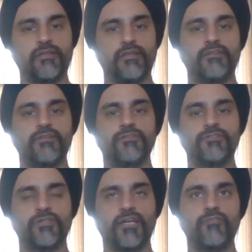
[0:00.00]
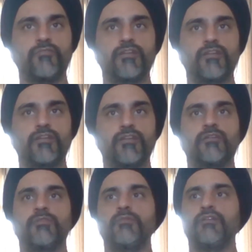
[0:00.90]
Right? You should have a
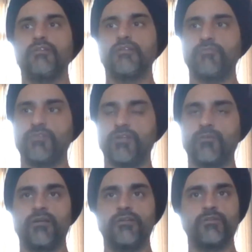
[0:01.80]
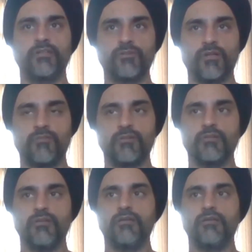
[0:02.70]
welcome emailer. If required, you need to have
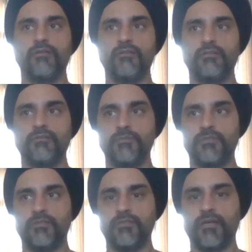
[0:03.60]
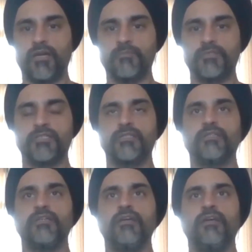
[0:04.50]
a hamper set
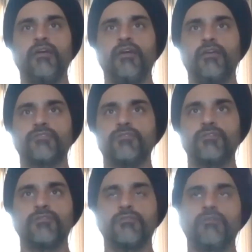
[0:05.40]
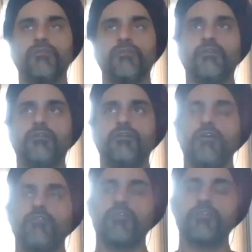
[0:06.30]
in. So
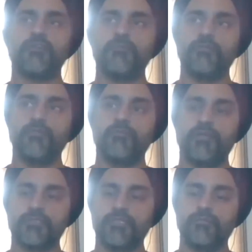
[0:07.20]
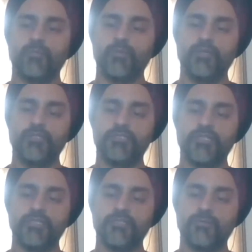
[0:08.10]
for example, at Milk Basket, we
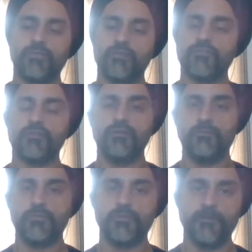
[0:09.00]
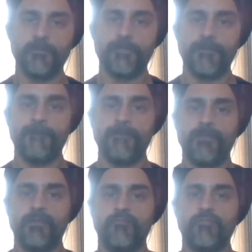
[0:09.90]
changed the whole referral
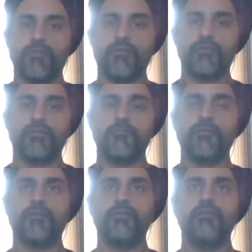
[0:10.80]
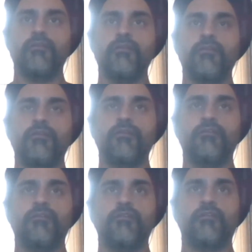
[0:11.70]
loop. Typically,
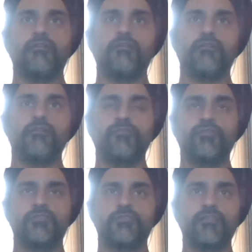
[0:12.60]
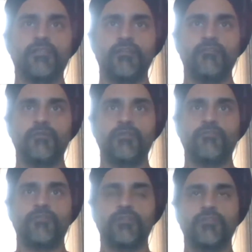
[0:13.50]
if you start telling anyone
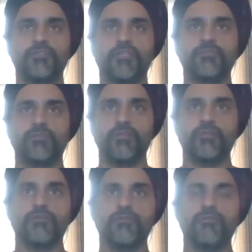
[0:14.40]
referral, you start, okay,